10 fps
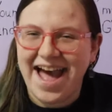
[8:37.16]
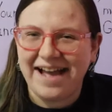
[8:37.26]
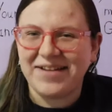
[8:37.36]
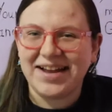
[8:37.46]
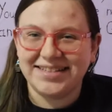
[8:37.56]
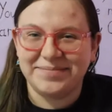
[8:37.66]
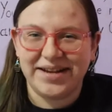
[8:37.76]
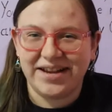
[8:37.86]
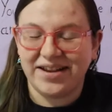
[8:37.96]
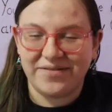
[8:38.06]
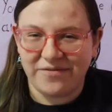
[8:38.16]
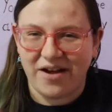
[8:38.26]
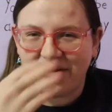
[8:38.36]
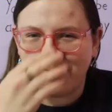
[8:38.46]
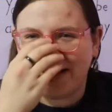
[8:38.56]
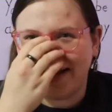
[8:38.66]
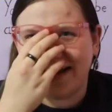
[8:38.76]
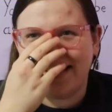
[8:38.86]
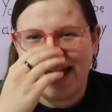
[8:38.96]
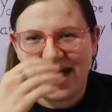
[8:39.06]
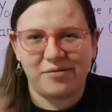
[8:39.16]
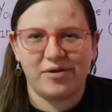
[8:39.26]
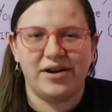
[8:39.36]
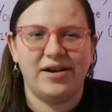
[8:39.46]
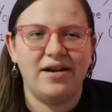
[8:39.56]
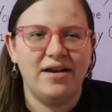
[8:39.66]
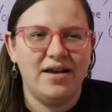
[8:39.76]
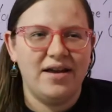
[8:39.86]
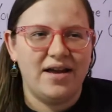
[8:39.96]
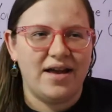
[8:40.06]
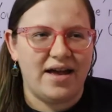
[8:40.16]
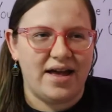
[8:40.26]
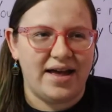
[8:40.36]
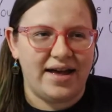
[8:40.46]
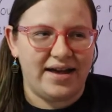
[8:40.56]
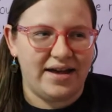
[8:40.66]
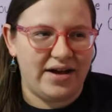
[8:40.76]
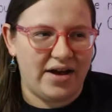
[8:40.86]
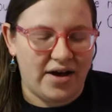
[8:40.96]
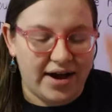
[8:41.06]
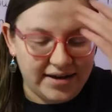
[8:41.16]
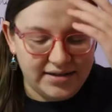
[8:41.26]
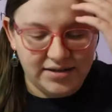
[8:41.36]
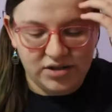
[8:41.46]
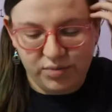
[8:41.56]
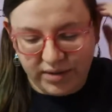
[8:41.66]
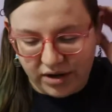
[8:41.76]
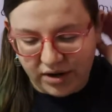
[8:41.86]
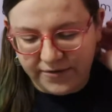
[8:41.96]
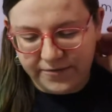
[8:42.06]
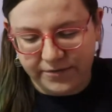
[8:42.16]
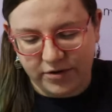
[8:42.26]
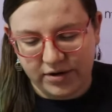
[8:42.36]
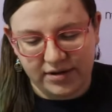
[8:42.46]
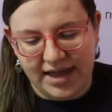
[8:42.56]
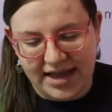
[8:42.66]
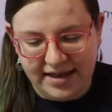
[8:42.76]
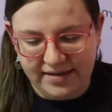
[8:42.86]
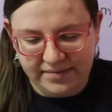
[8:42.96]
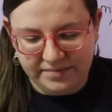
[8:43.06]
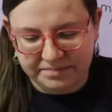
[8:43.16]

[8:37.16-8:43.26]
I've actually been following Catherynne uh, on Twitter for like